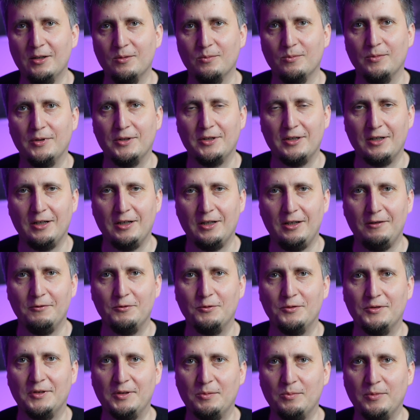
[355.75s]
but how do
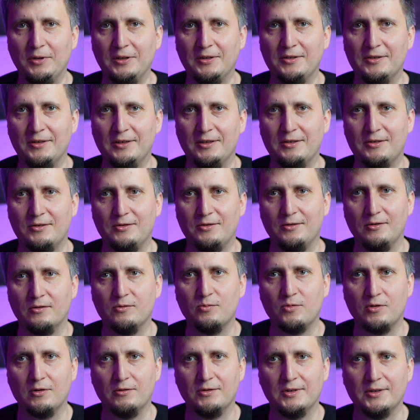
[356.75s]
they build their thought
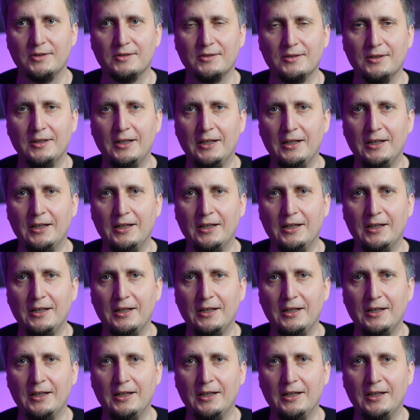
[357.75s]
process.